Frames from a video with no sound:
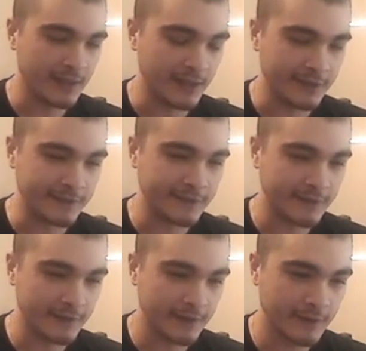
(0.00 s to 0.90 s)

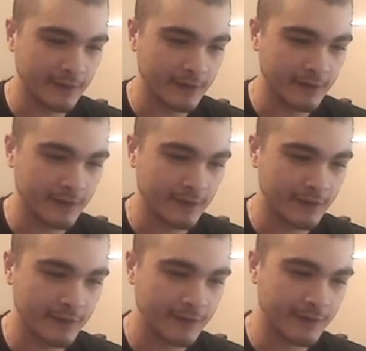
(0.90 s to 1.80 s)
is
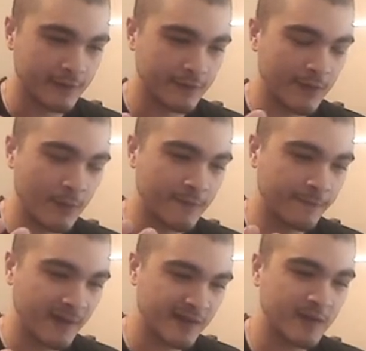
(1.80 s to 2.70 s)
the more
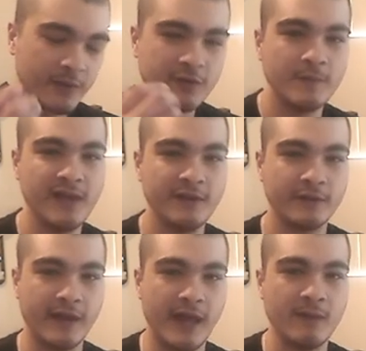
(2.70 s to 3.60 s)
flexible you make
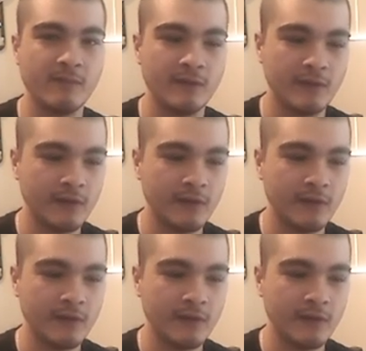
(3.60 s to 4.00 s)
your game,